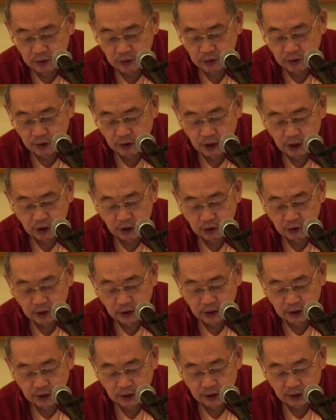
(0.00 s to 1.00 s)
to maintain
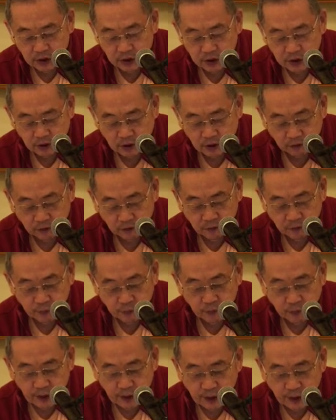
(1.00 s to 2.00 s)
itself, and
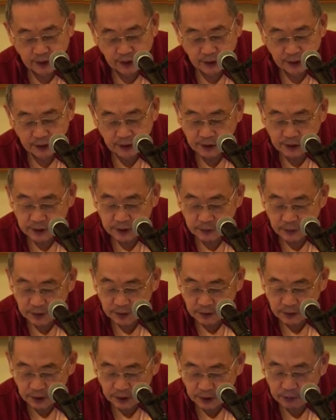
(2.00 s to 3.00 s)
yet it is maintained by
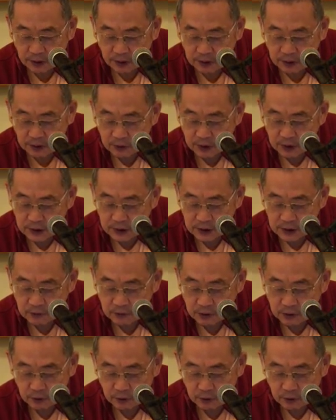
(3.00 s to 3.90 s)
the grace of the Lord.